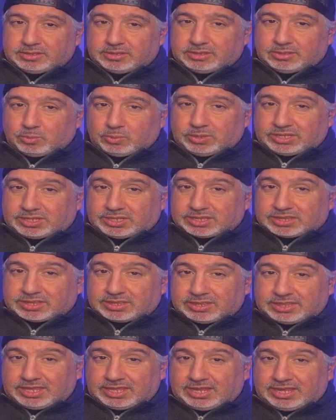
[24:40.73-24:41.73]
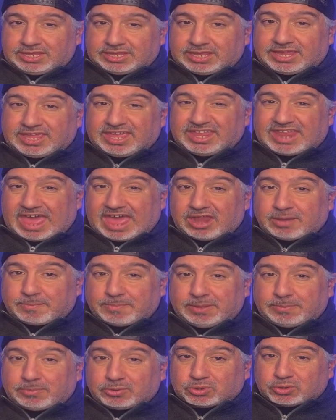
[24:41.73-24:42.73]
We just need to get out of
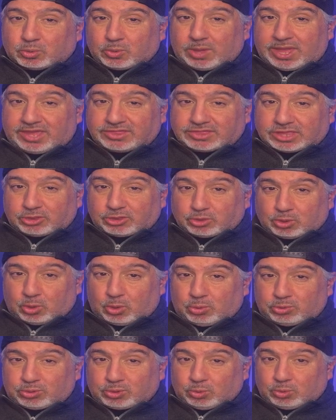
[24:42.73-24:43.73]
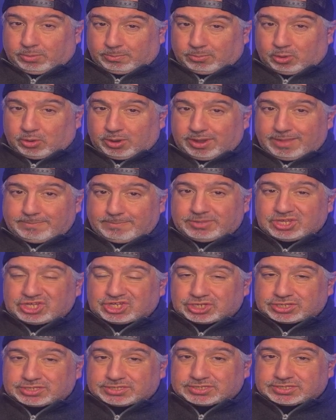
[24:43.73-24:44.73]
people's way that those who are more
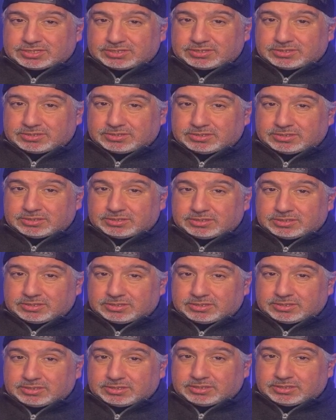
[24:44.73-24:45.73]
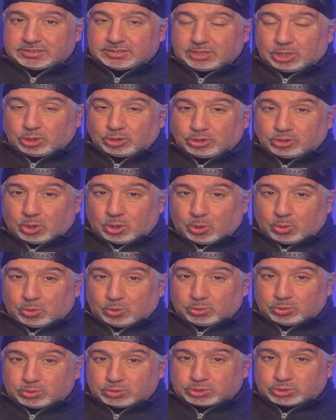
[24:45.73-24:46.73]
ambitious,
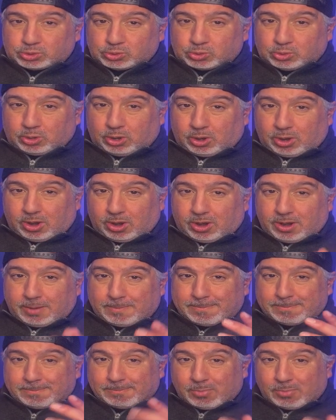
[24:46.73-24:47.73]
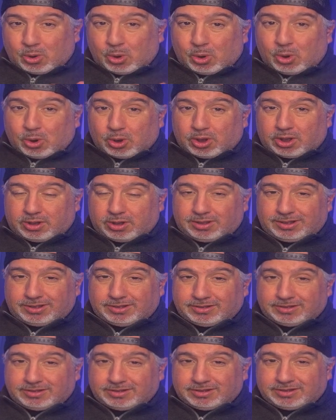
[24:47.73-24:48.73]
those who are more,
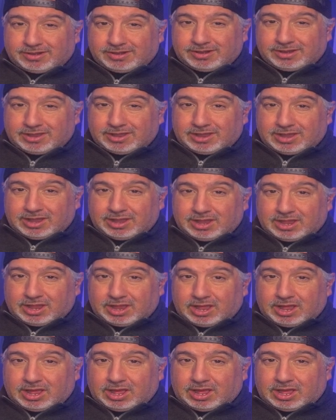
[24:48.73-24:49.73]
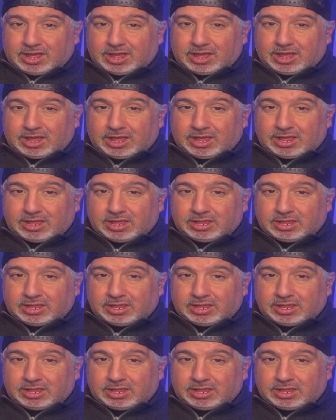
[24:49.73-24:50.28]
uh,